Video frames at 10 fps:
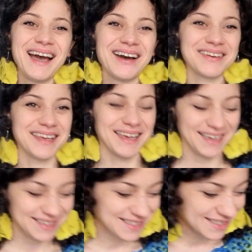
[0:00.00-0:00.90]

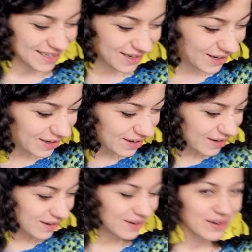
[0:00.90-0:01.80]
Okay,
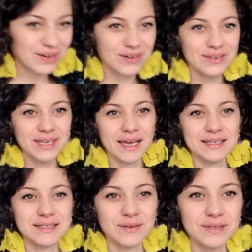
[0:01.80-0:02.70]
so yeah,
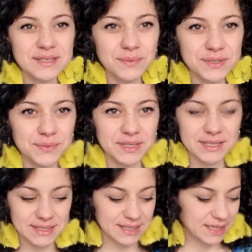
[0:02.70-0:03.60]
so this was with
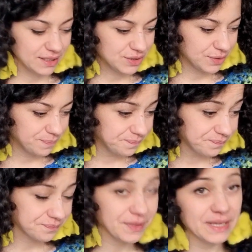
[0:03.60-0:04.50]
the stitch.
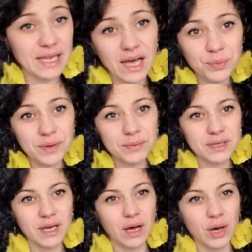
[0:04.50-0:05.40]
Now we will
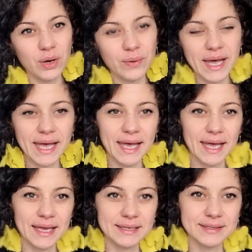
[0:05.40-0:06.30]
go
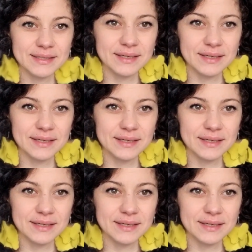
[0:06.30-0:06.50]
and